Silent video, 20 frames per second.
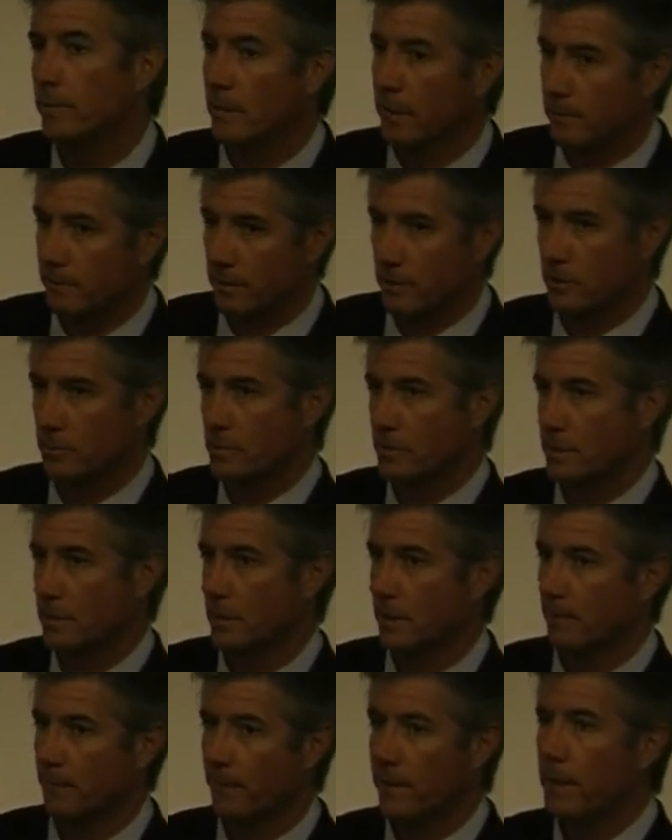You know, this was
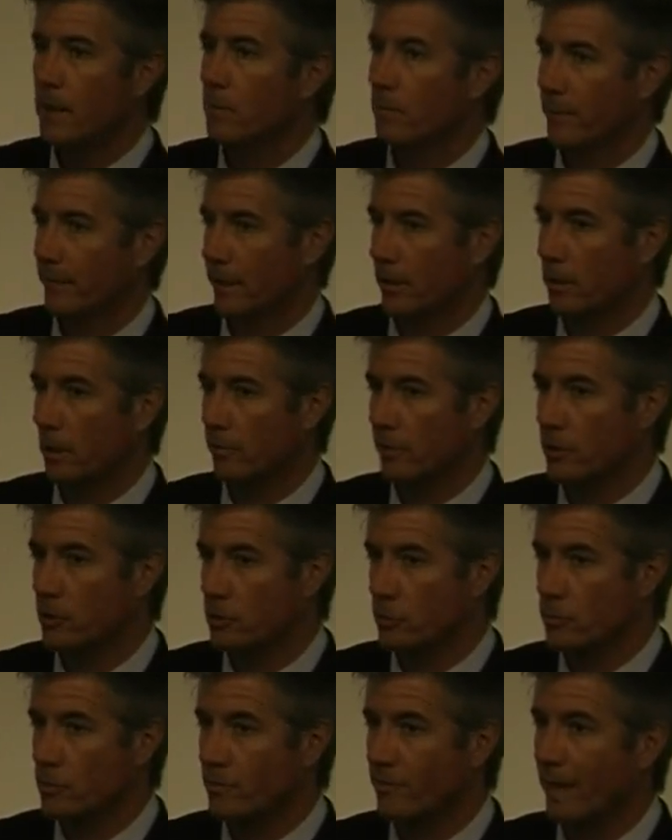the, what they called the
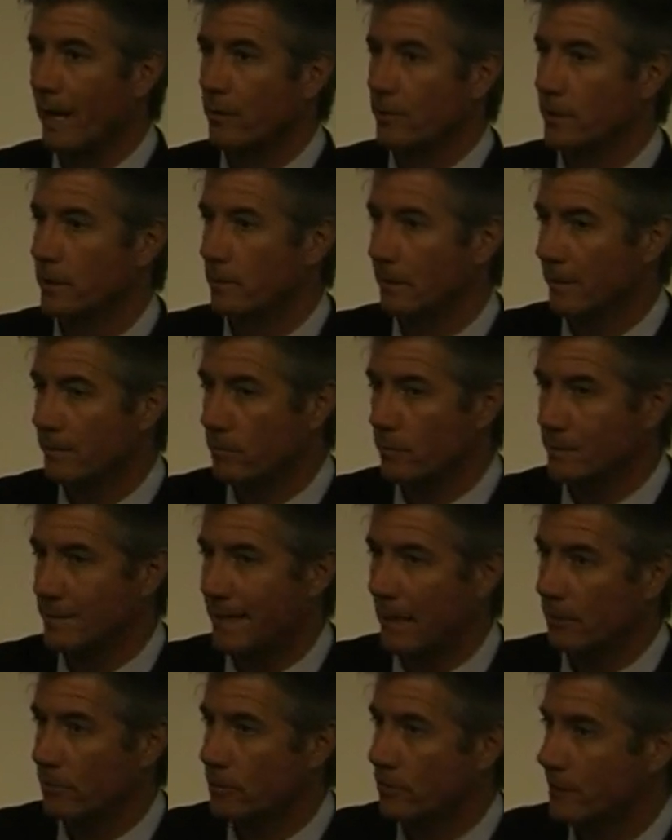Jews' fountain that was
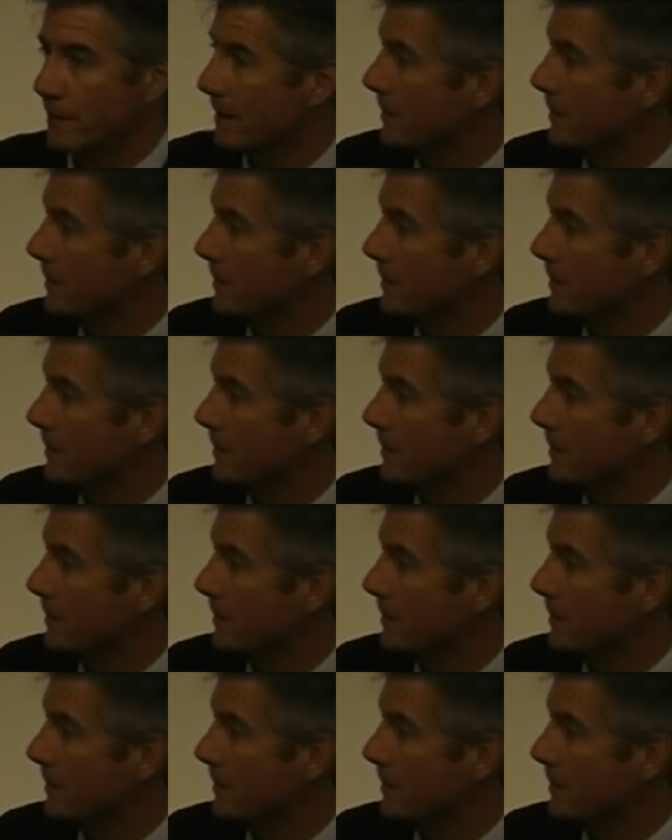now turned